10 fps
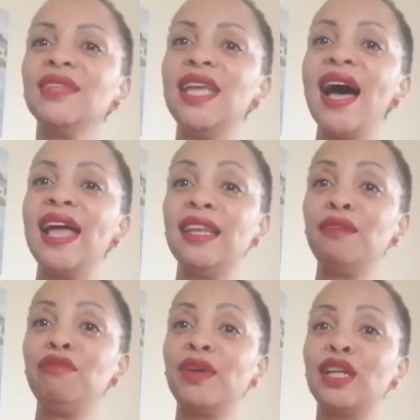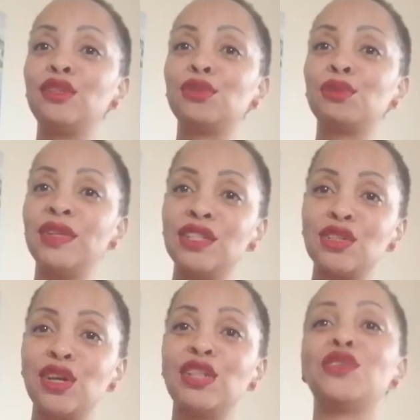yeah, and don't forget to
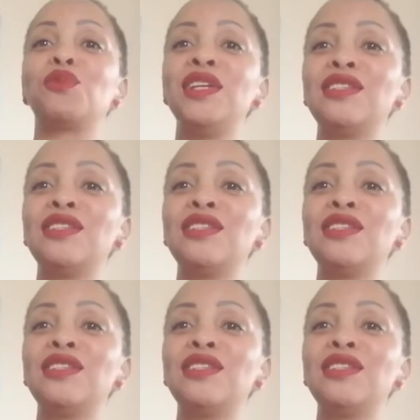research